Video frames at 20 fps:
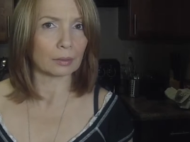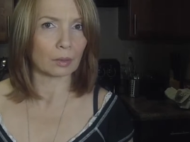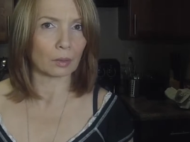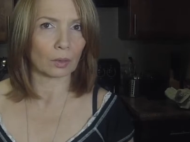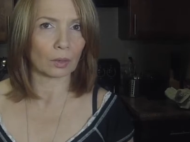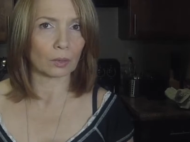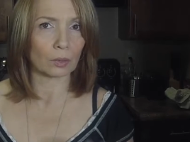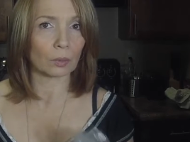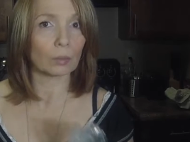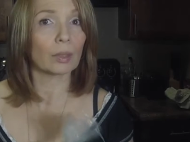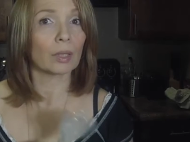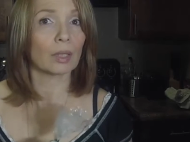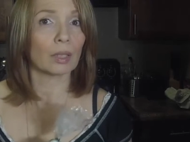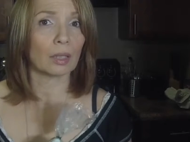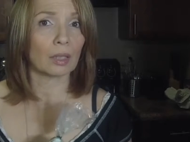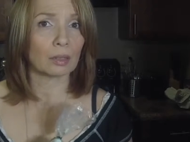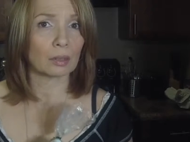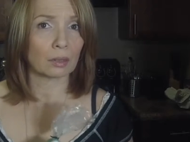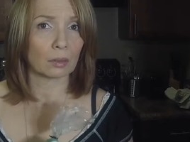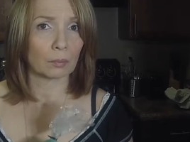So if you want to
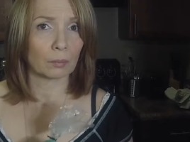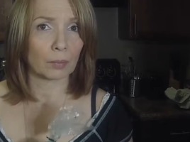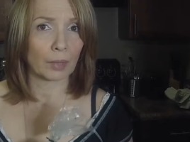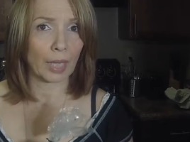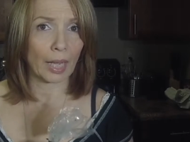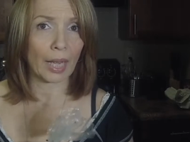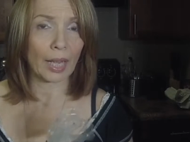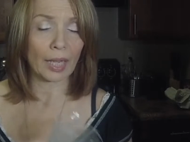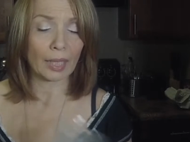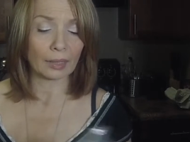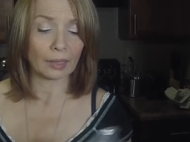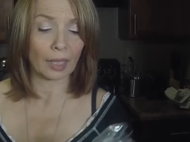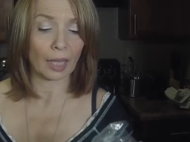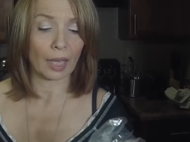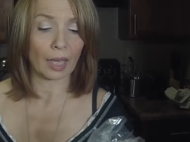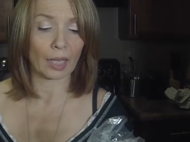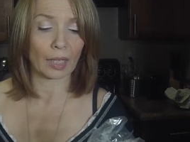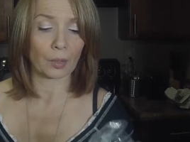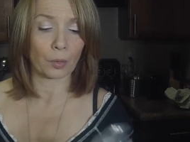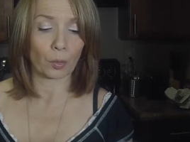eat some bread
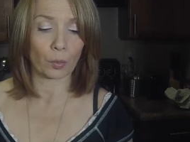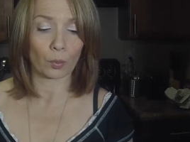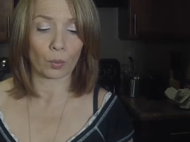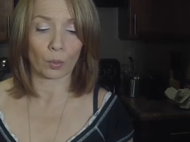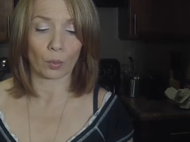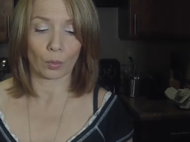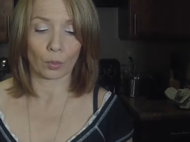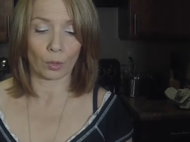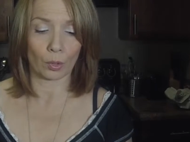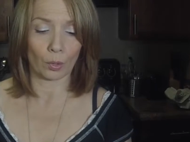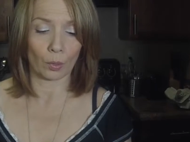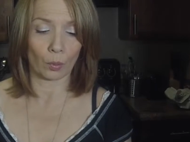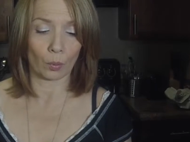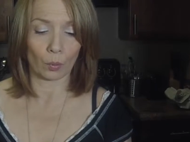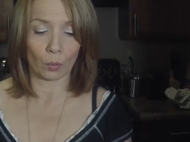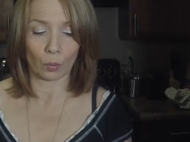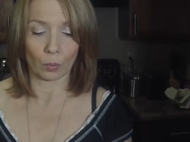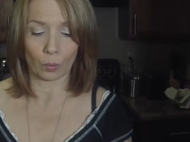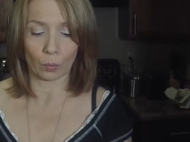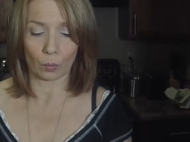and you don't
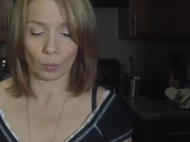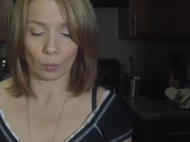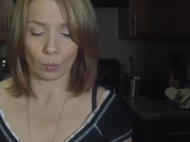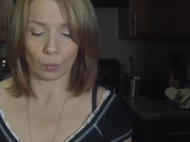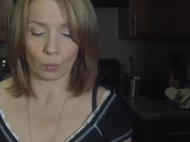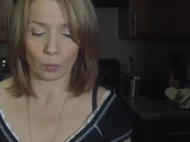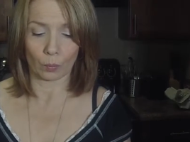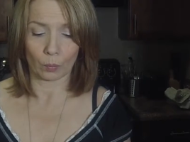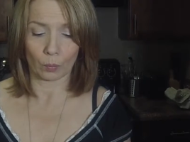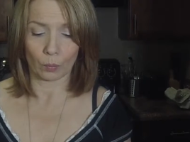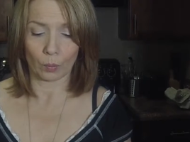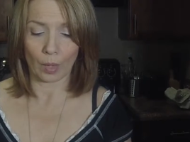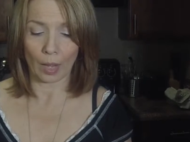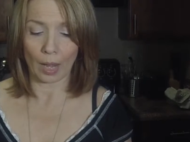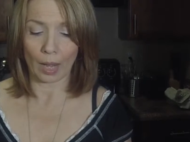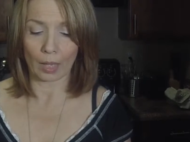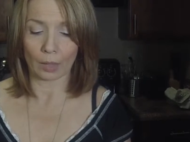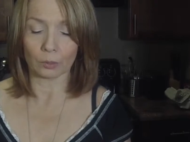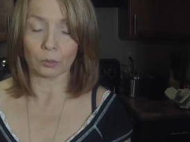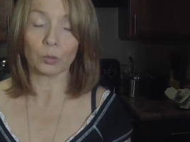know
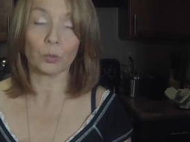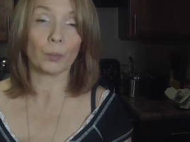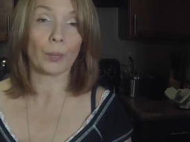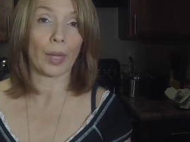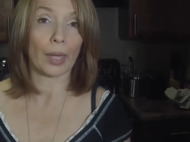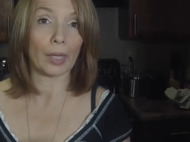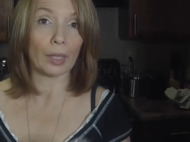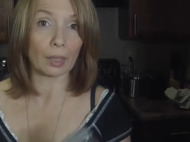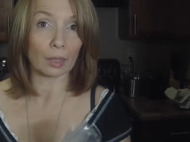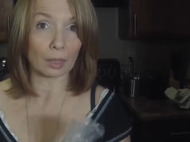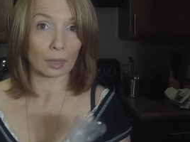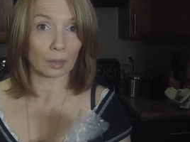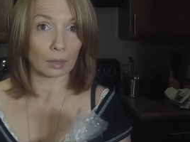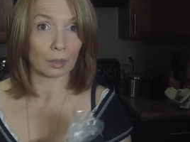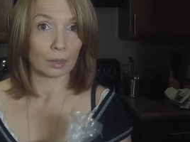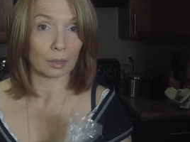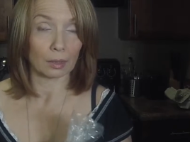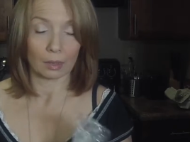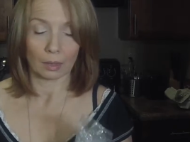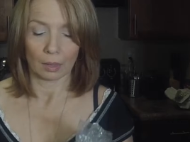how to bake,
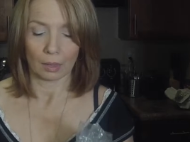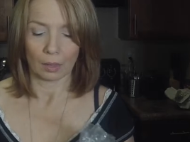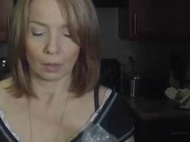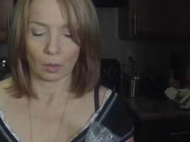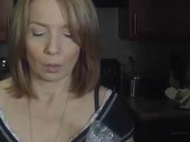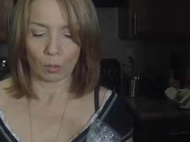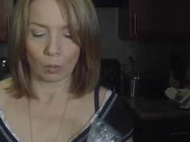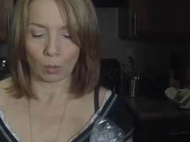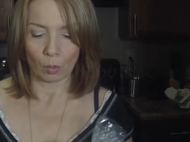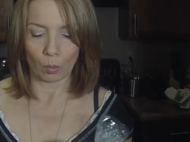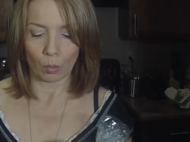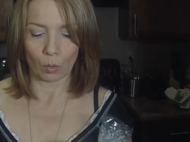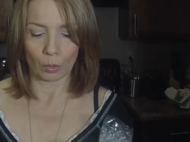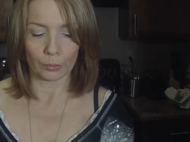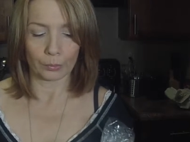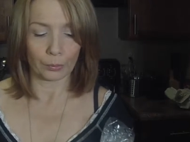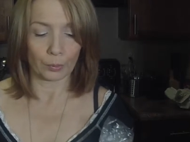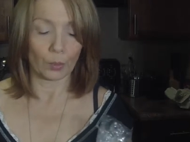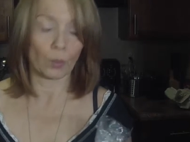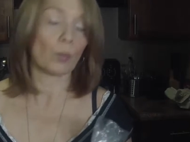or
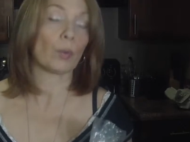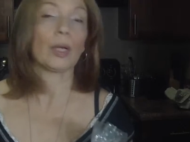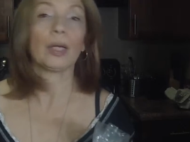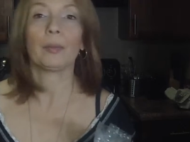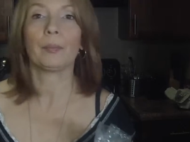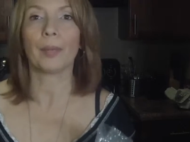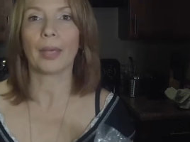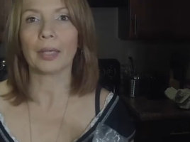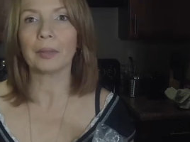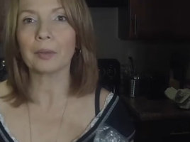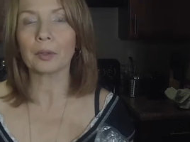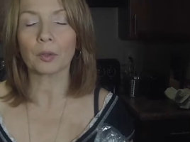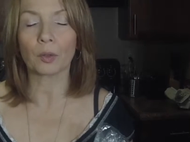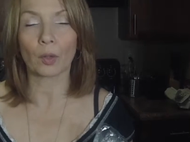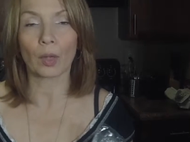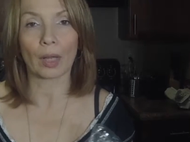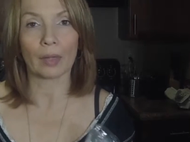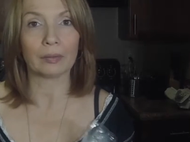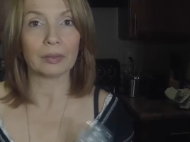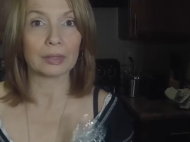you don't want to bake, you
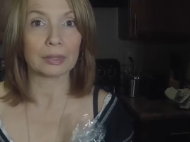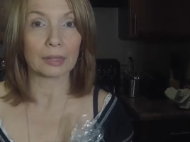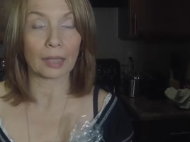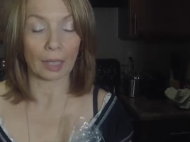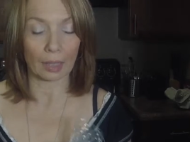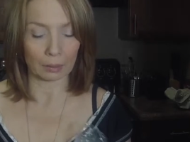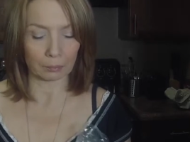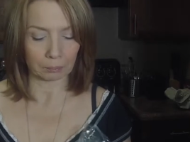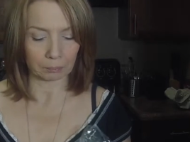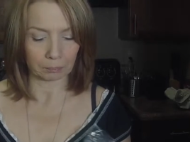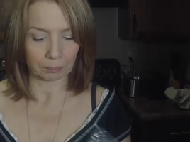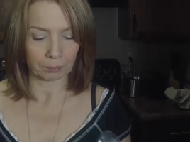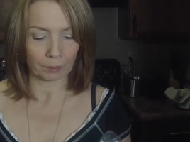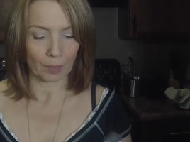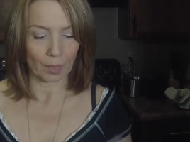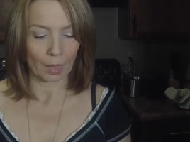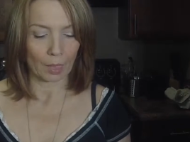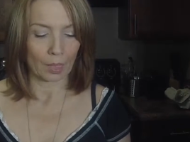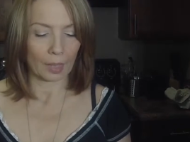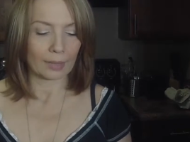don't have the time,
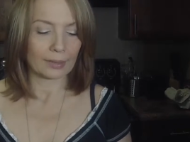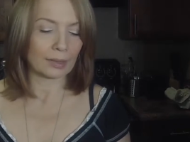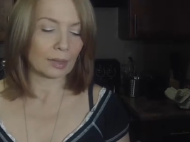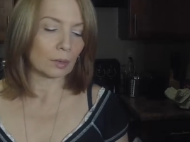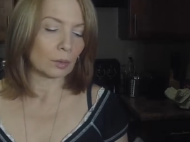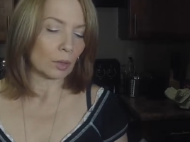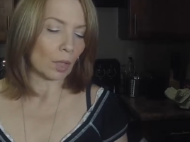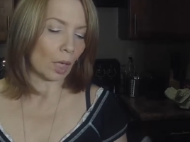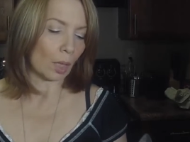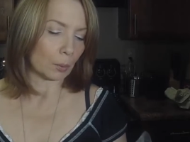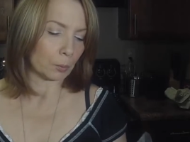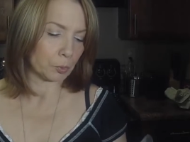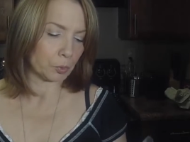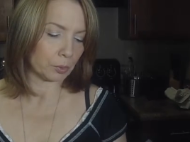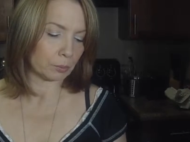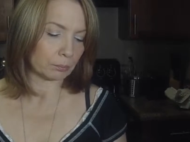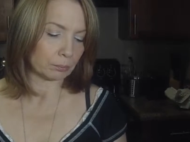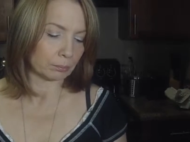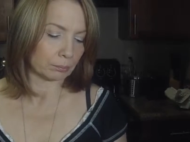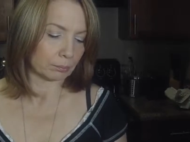it's a good
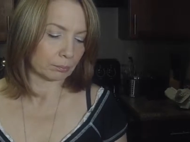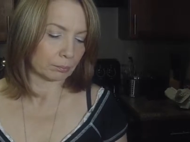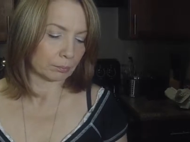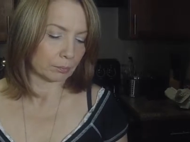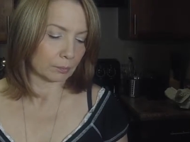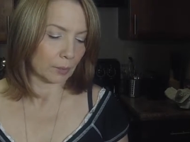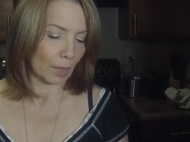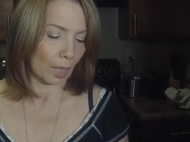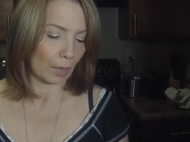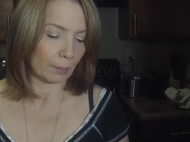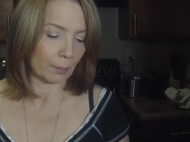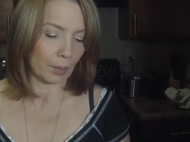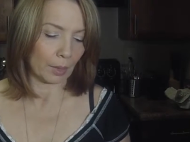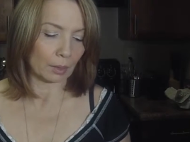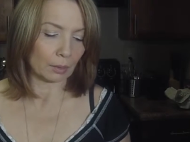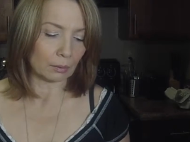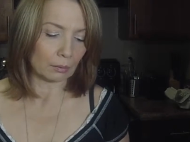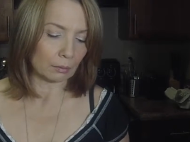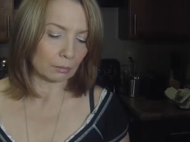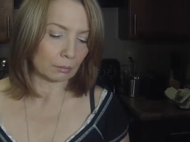option. I
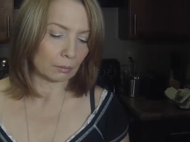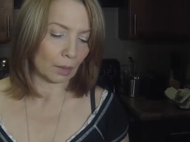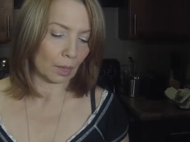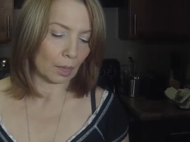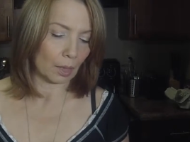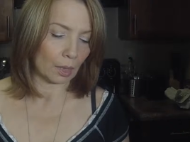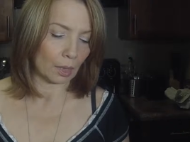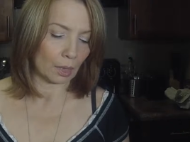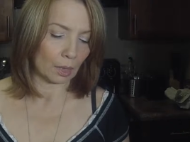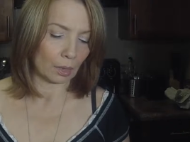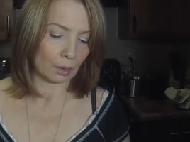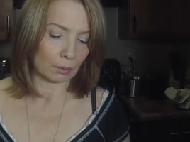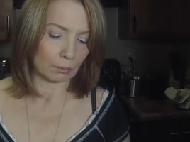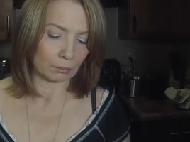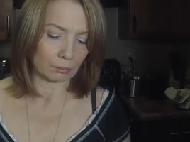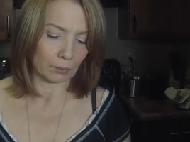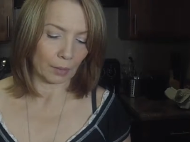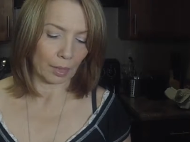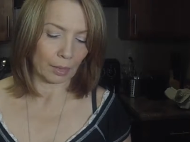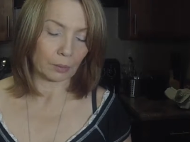mean,
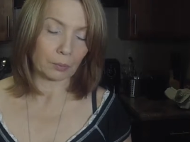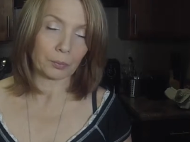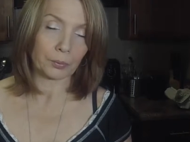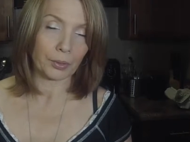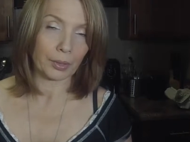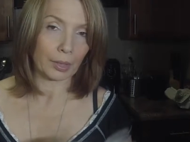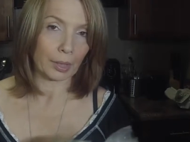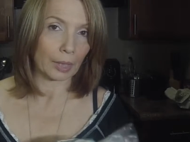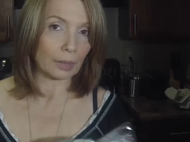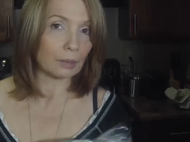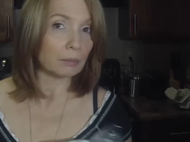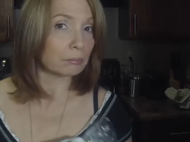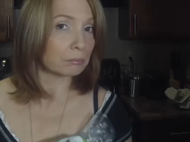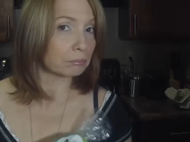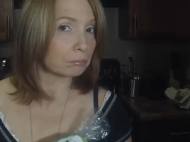I don't regret.